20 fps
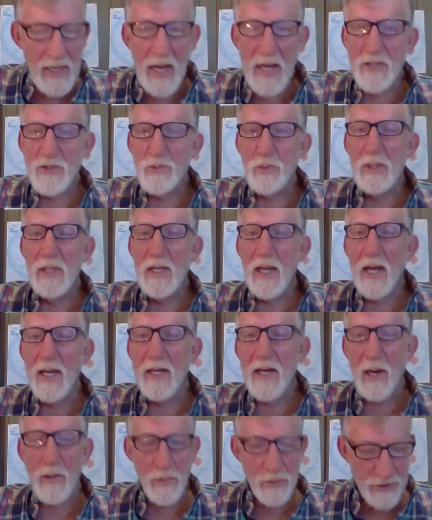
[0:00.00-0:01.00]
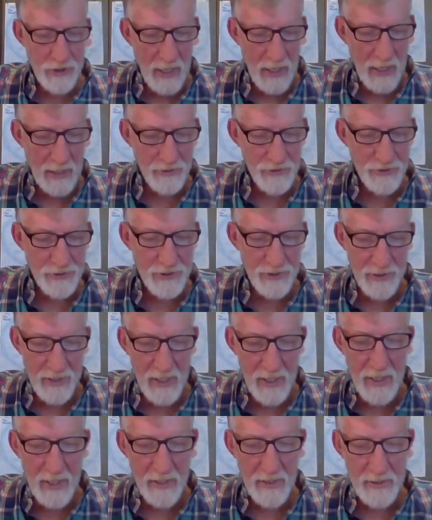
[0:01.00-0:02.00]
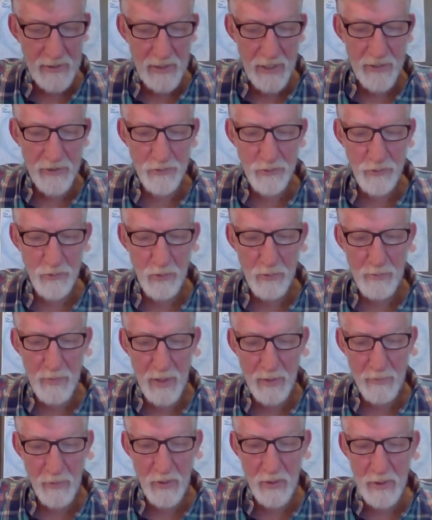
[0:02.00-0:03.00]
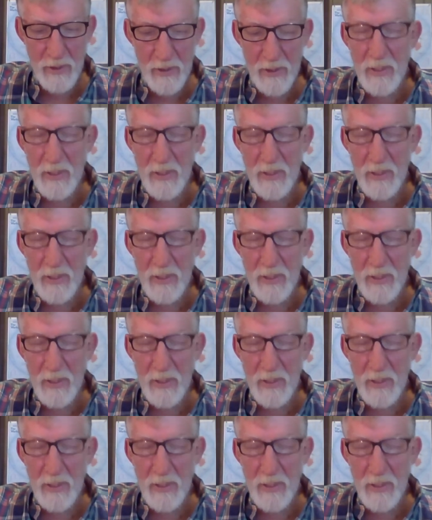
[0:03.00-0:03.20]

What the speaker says: As we light our chalice today, let us remember